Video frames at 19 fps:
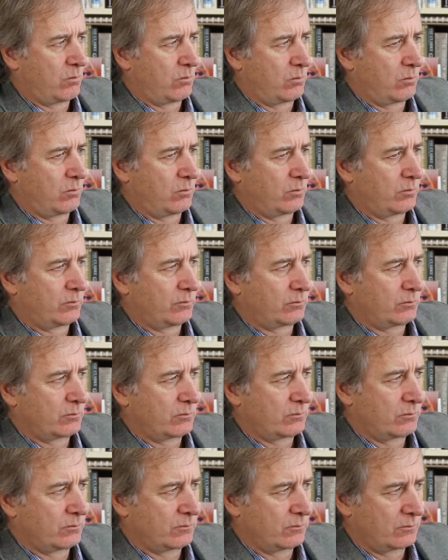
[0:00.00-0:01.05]

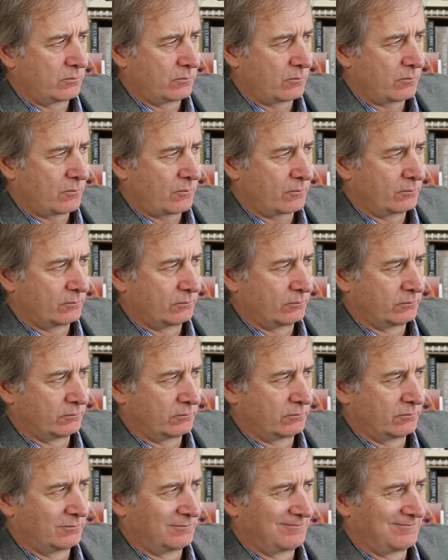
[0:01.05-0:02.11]

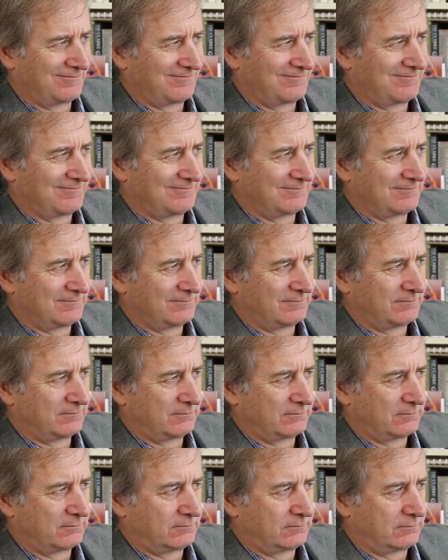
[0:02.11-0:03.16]

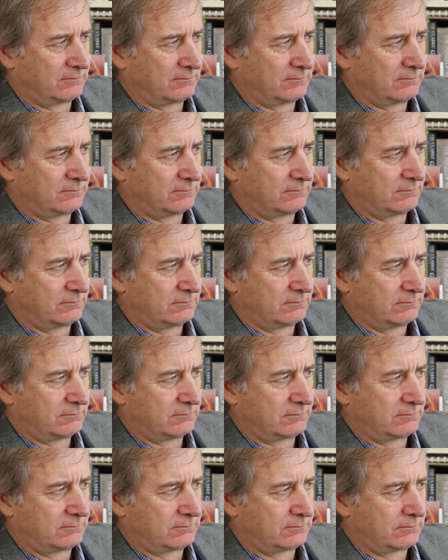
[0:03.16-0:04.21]

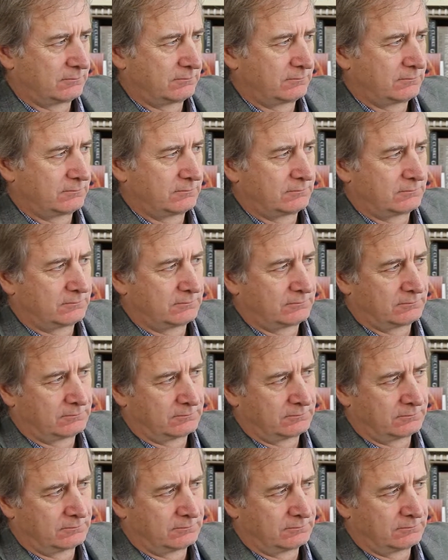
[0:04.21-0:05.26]

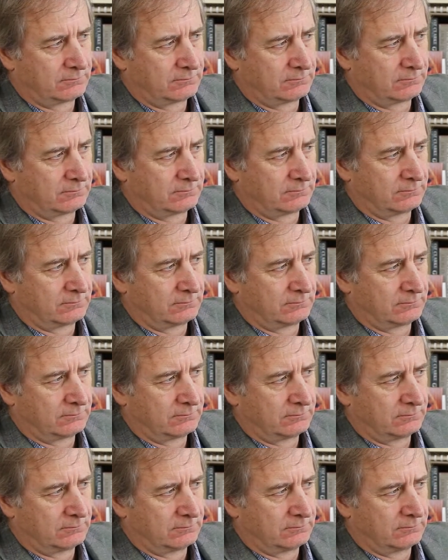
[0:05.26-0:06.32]

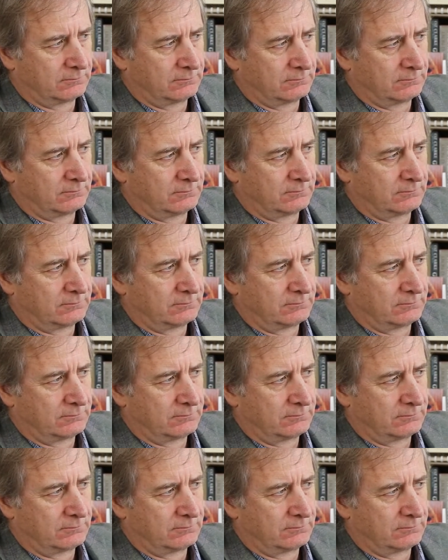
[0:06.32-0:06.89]
(not speaking)